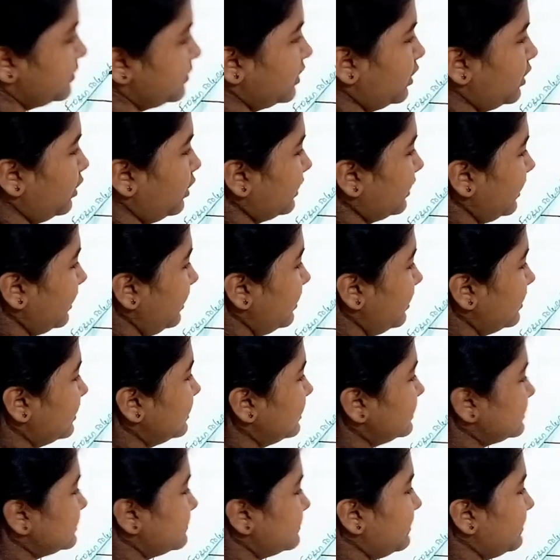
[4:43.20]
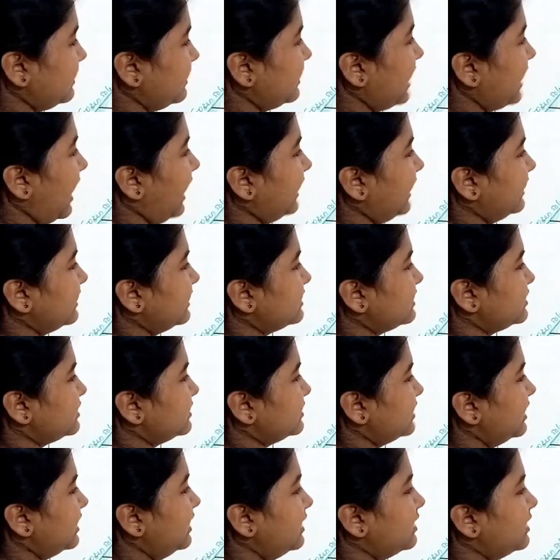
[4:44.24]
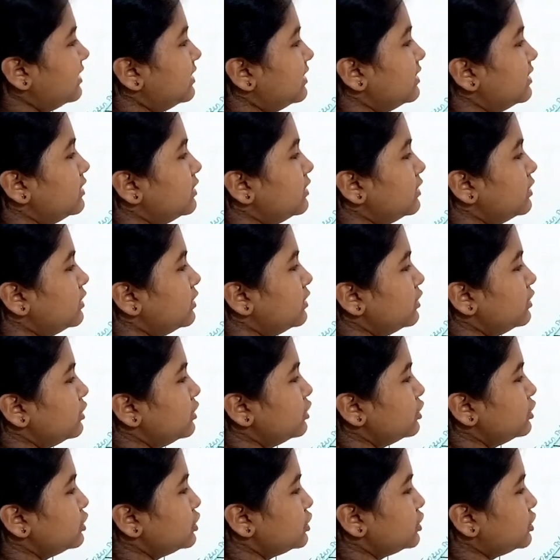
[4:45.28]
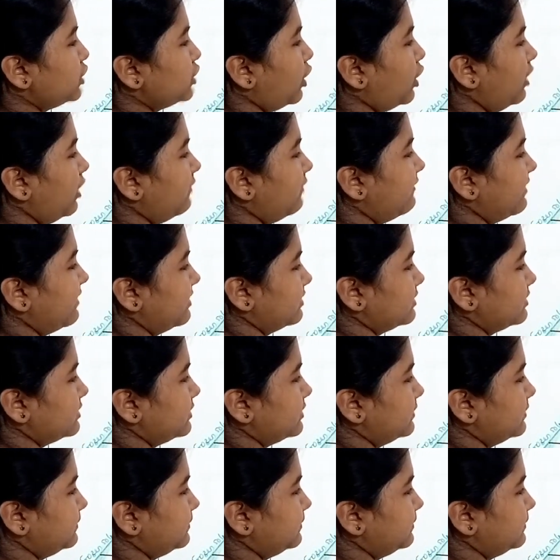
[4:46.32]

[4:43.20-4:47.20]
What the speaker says: Okay, is being added to the solvent.